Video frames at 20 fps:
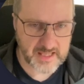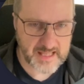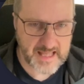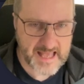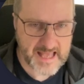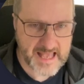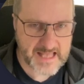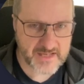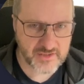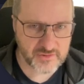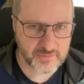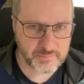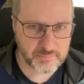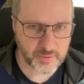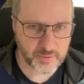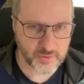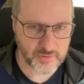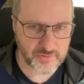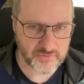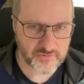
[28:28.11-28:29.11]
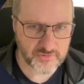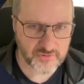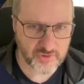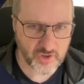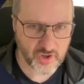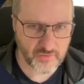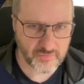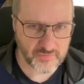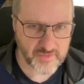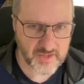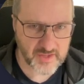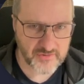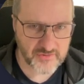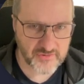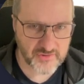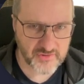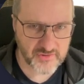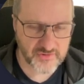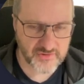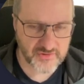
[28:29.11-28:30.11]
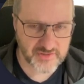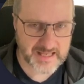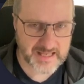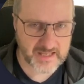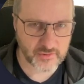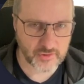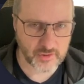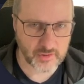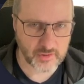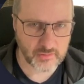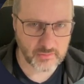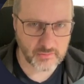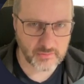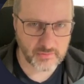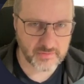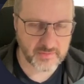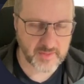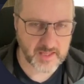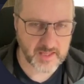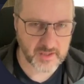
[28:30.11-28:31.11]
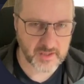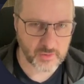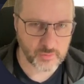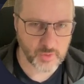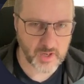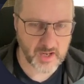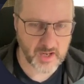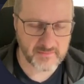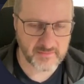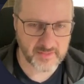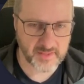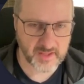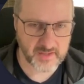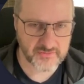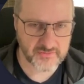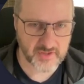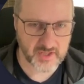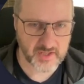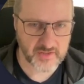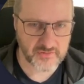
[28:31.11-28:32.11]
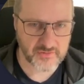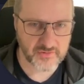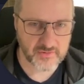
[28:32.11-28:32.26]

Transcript: endpoints on this scanner thing, whatever that is.